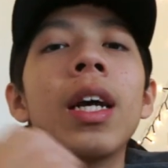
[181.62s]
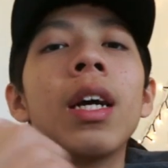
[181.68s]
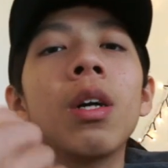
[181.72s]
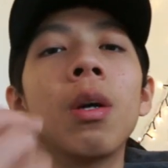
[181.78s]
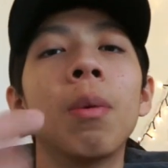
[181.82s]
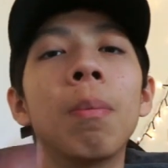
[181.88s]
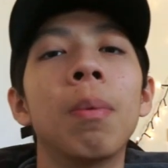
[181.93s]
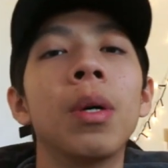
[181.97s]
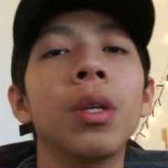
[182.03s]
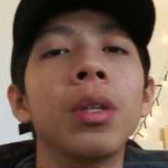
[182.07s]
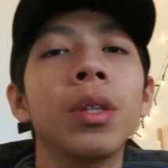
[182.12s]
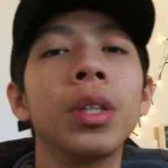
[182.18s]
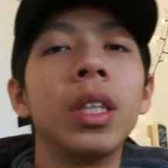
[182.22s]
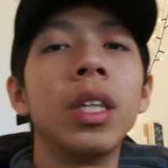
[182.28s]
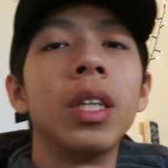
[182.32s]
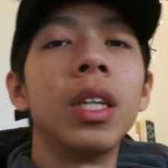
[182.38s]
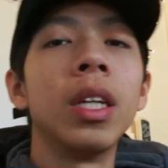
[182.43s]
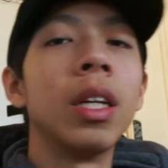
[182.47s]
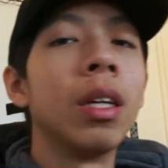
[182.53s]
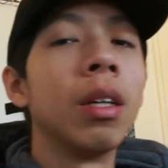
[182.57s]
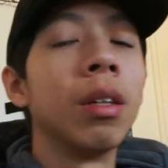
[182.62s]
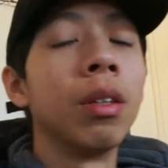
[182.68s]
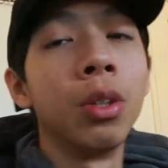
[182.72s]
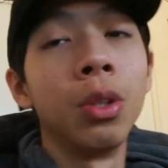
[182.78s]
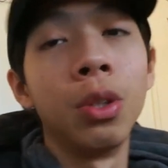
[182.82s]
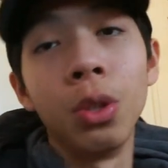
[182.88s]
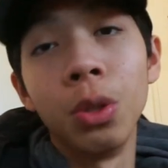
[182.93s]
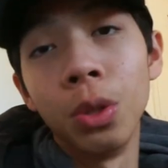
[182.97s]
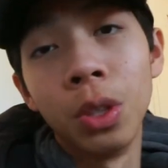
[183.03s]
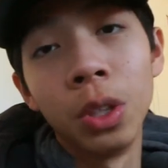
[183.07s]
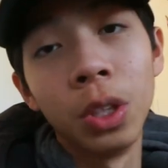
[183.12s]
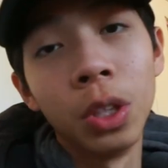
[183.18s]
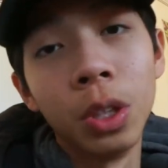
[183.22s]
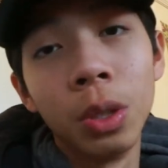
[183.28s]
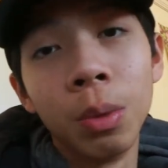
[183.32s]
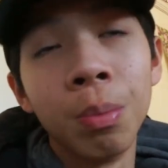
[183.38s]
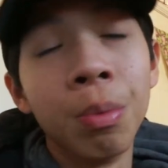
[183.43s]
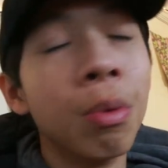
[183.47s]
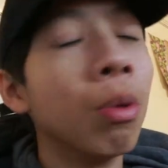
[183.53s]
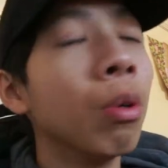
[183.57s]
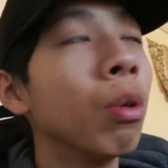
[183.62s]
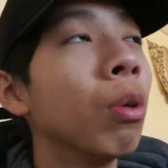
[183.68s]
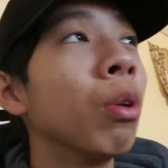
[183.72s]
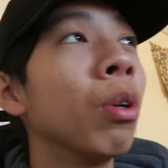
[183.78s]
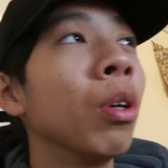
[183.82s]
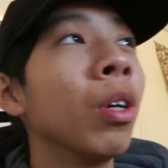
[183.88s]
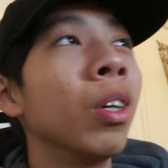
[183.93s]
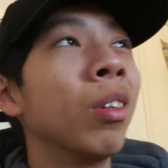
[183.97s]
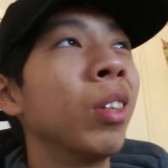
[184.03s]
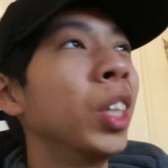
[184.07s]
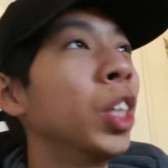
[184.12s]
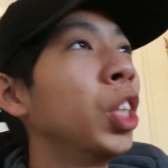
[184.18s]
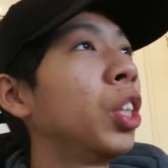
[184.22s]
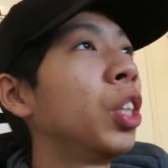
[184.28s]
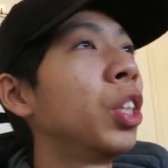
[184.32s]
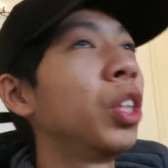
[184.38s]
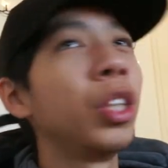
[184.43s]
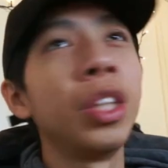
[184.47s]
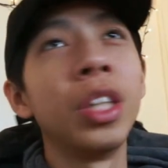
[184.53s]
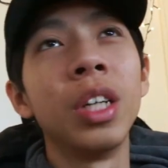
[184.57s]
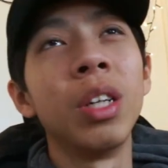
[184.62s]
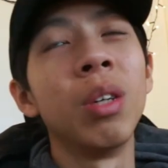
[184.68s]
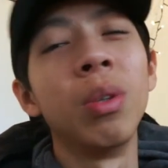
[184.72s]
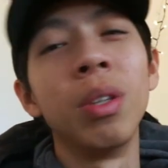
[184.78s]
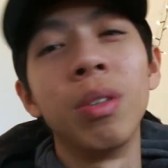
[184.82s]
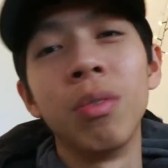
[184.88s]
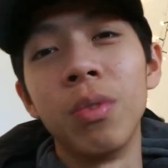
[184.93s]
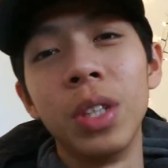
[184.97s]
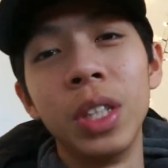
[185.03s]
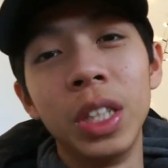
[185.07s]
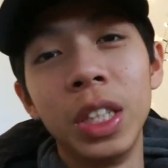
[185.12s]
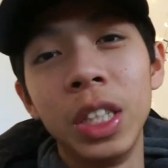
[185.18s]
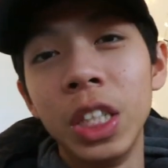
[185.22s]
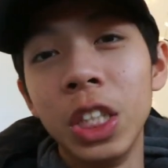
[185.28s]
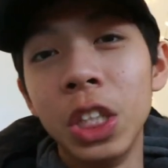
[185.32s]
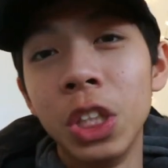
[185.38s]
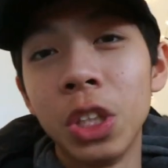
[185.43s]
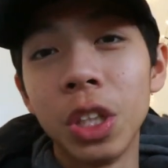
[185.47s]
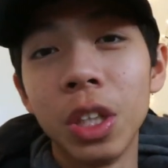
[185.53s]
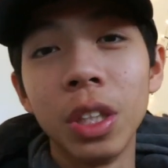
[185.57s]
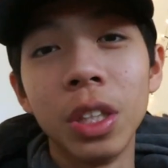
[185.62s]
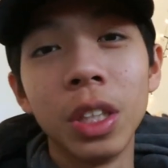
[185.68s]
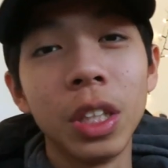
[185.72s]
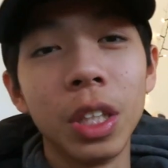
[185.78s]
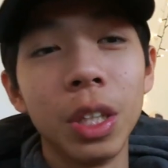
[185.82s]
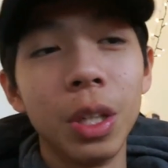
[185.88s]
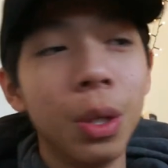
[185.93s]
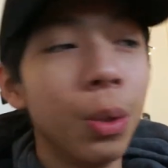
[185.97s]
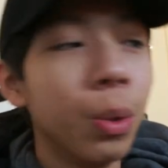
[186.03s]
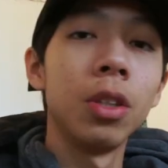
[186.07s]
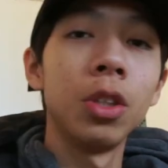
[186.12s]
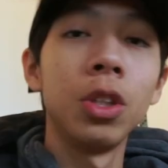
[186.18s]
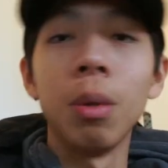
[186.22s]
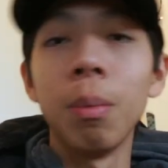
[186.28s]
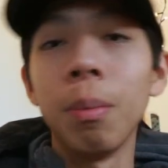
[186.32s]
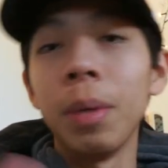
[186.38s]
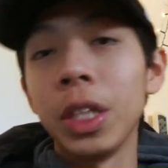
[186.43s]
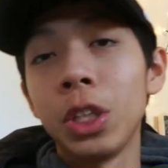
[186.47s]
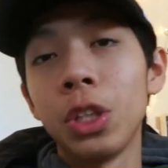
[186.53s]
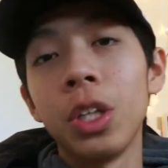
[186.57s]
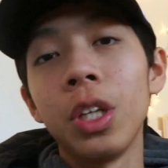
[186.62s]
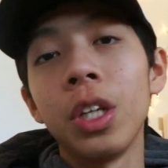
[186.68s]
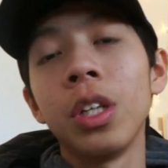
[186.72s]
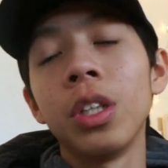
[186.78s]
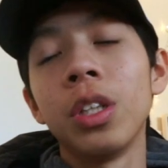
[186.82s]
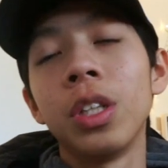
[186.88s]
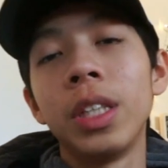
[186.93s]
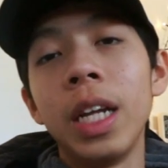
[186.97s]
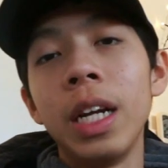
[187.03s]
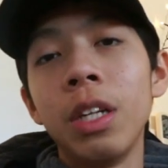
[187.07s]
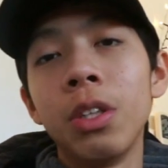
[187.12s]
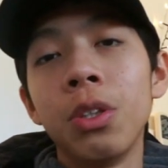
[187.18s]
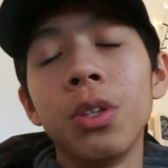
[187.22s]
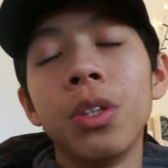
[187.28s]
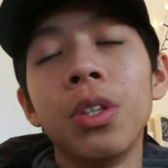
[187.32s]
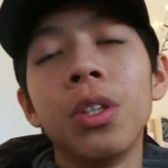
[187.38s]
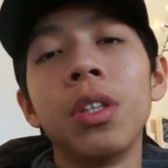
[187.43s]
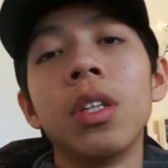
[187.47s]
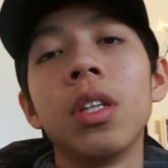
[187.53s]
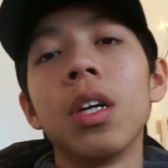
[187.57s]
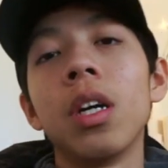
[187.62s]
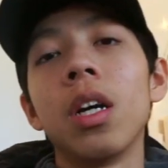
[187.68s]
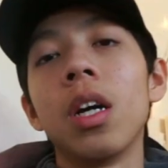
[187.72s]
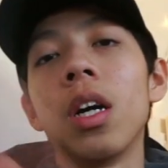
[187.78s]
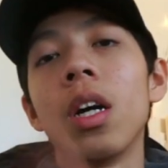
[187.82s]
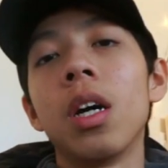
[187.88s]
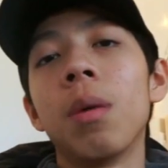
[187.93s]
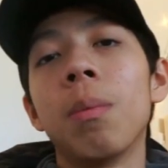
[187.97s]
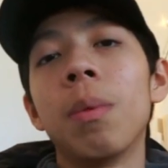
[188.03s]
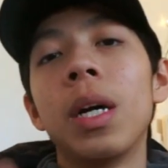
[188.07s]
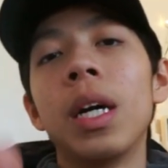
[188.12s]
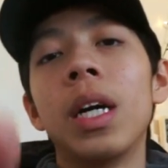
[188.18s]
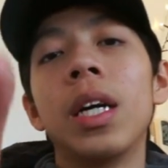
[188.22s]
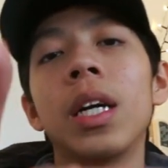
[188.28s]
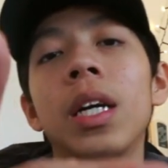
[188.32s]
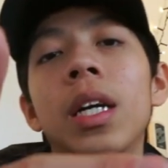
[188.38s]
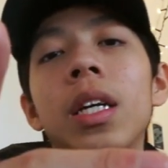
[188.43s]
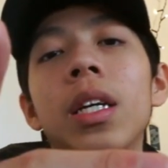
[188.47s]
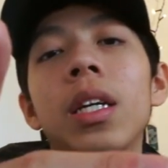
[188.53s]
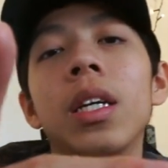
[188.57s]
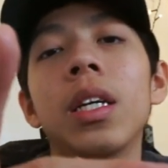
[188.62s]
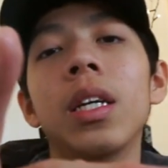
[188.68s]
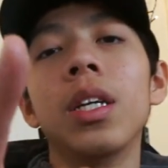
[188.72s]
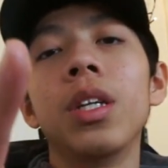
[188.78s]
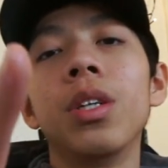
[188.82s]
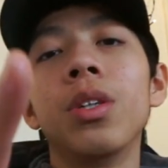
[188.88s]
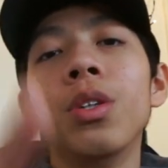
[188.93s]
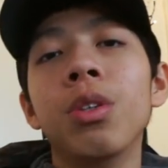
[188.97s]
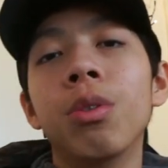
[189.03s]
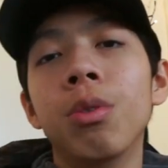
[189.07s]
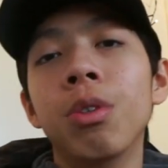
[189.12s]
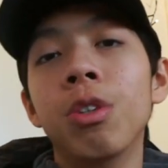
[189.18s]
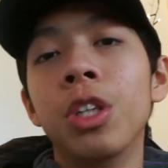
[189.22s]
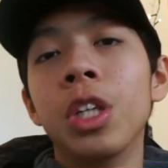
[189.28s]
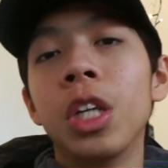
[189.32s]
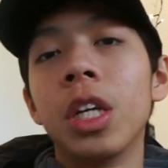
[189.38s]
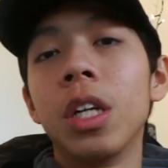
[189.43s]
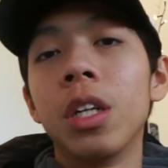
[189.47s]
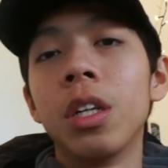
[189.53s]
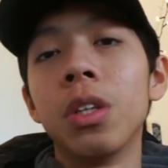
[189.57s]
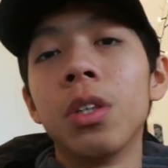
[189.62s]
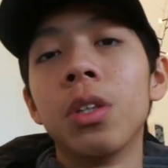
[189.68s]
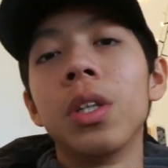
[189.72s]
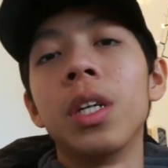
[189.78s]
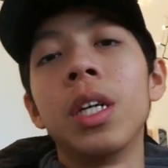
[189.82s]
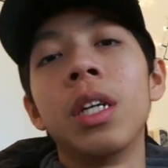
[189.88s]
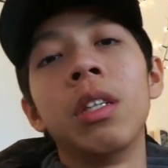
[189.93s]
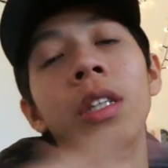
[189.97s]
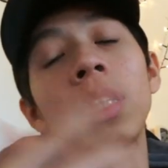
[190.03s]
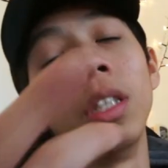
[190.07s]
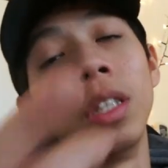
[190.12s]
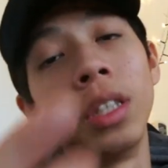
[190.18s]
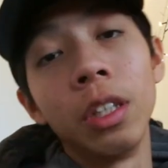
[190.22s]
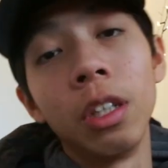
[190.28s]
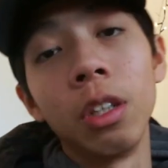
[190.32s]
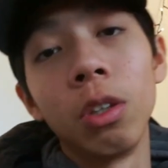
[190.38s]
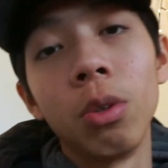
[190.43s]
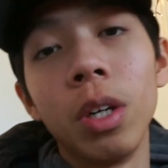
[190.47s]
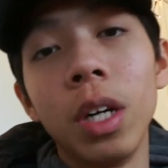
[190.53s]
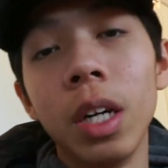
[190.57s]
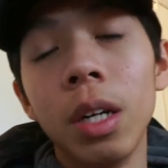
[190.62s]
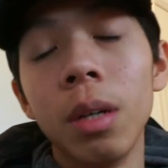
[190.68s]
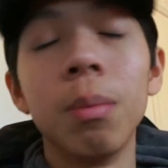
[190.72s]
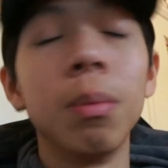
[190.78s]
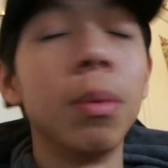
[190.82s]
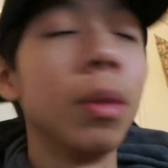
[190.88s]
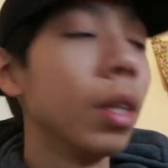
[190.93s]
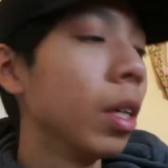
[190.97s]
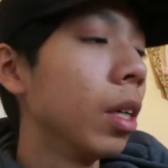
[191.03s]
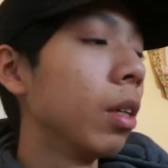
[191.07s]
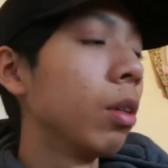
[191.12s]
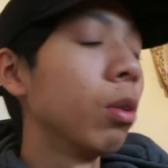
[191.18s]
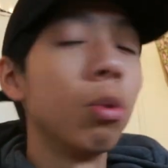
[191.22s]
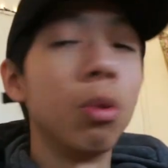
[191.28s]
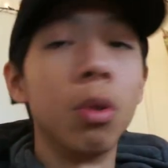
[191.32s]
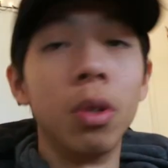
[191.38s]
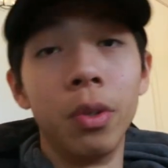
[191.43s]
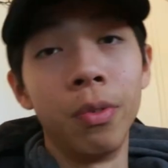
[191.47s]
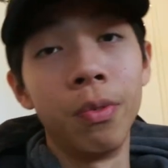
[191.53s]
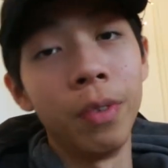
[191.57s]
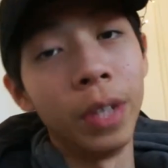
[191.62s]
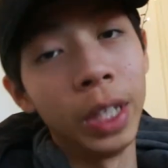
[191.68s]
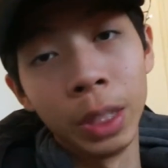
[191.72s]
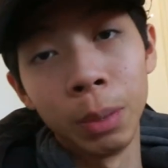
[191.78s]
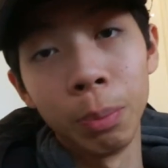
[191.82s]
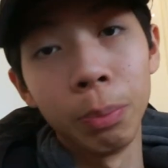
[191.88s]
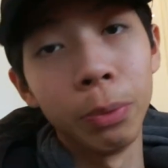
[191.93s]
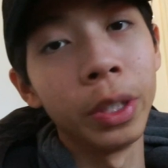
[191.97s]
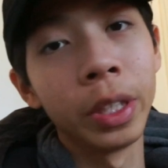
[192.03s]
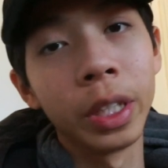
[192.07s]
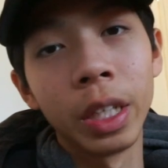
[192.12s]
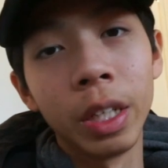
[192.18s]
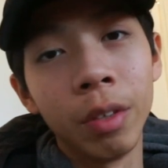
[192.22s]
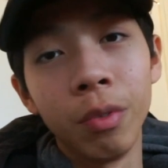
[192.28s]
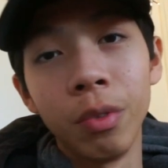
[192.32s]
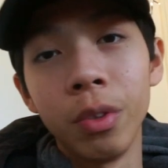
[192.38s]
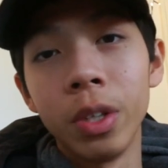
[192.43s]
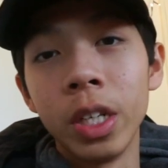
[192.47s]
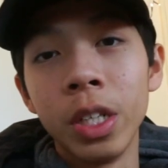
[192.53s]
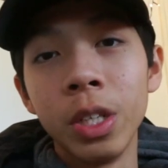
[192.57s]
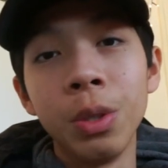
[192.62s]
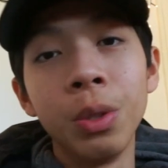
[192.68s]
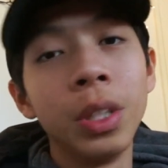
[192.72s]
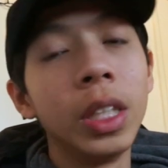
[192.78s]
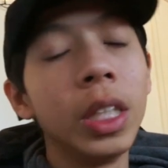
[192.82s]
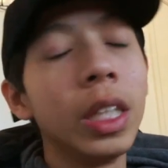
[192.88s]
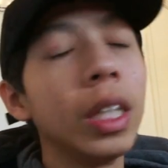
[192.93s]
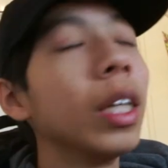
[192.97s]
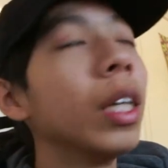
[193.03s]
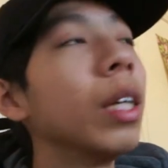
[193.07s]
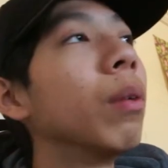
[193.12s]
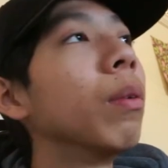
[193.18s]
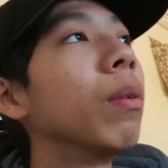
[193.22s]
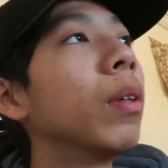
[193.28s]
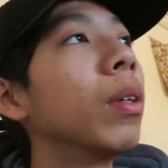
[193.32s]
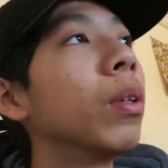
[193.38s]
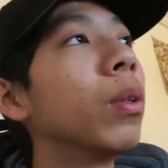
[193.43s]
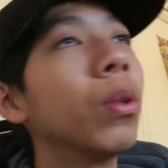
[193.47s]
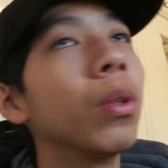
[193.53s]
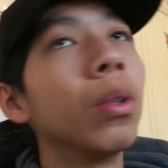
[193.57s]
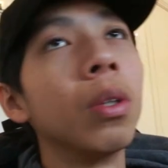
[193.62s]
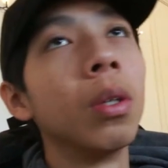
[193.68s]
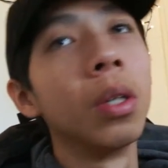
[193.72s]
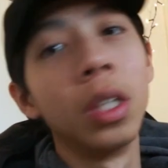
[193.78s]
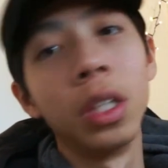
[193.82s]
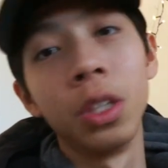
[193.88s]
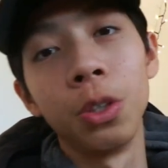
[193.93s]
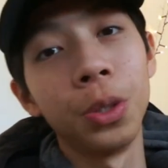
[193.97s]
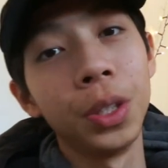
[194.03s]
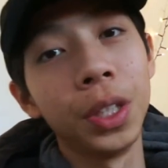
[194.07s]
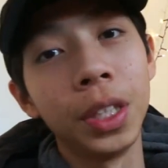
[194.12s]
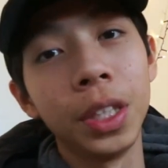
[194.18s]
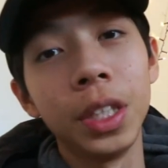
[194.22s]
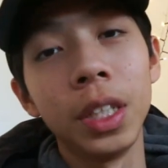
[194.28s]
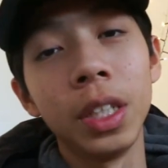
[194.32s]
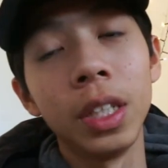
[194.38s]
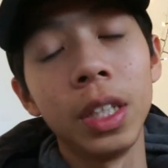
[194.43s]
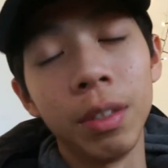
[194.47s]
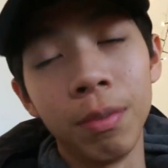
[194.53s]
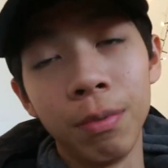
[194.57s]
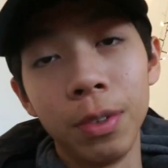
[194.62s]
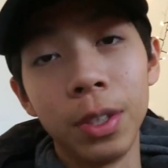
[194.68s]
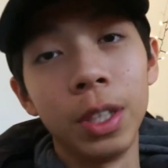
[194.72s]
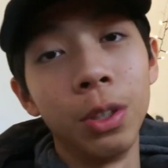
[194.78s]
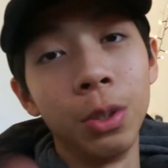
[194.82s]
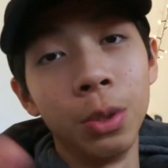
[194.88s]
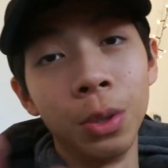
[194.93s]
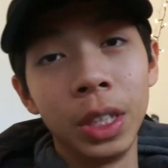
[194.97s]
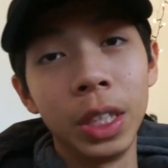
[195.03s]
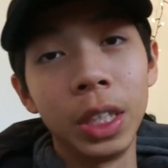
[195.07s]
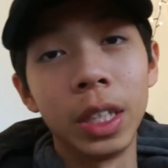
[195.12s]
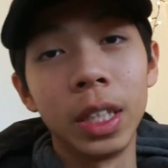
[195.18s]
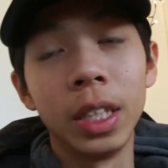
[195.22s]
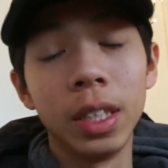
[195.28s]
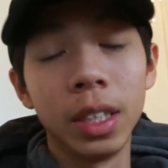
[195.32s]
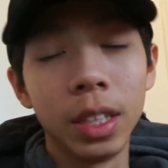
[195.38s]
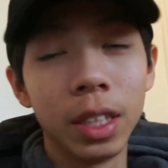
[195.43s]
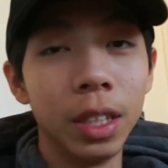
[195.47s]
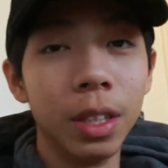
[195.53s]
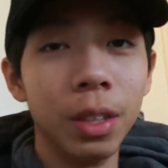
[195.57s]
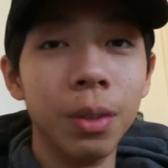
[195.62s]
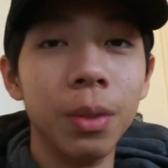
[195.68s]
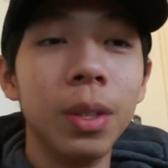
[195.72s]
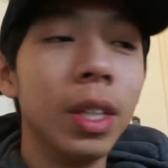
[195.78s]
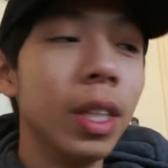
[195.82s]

I'll post it on YouTube or share with the teacher, so make sure stay tuned on my YouTube channel and Instagram or Facebook if you are using it, or Twitter if you are using it. So